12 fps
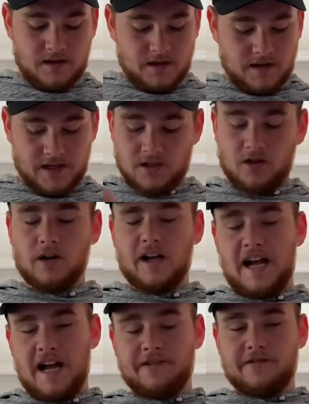It's called a
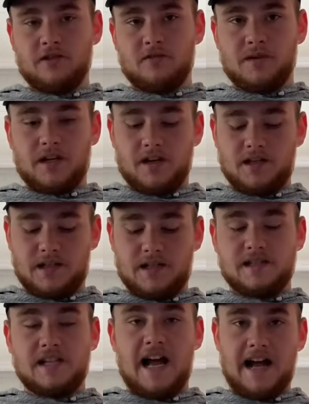half note because
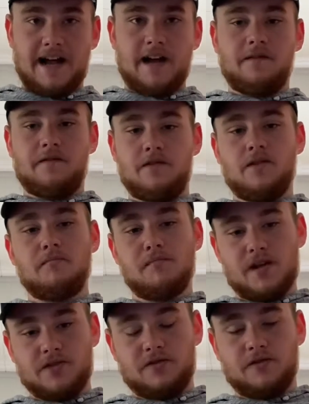it's half the
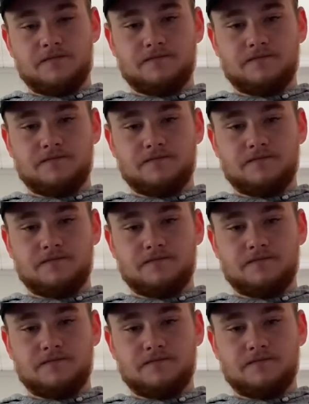measure.